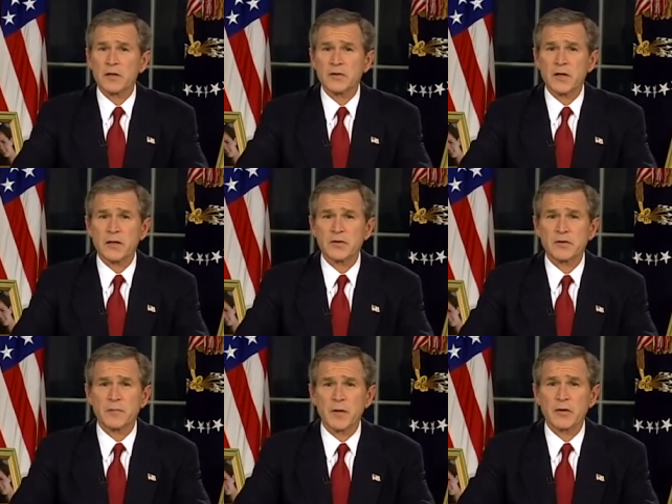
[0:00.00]
Bush,
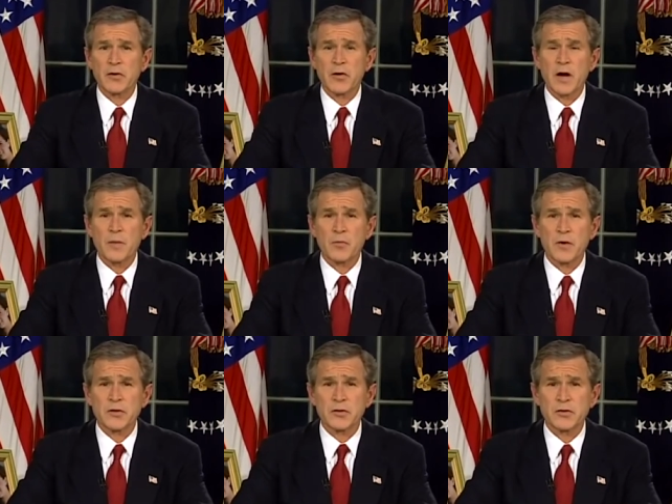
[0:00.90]
was making the
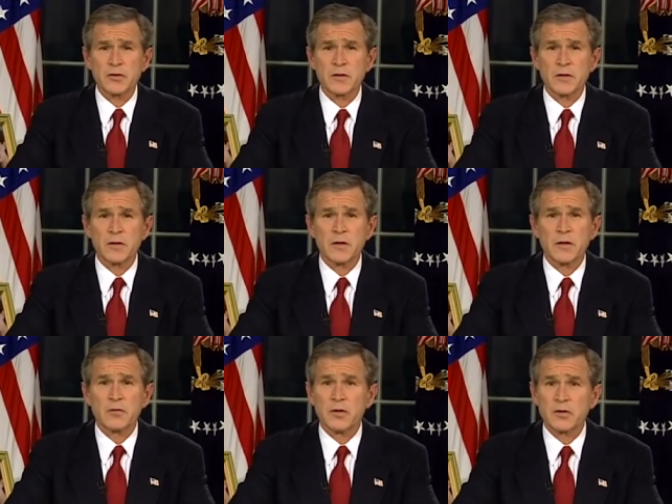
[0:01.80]
case for war,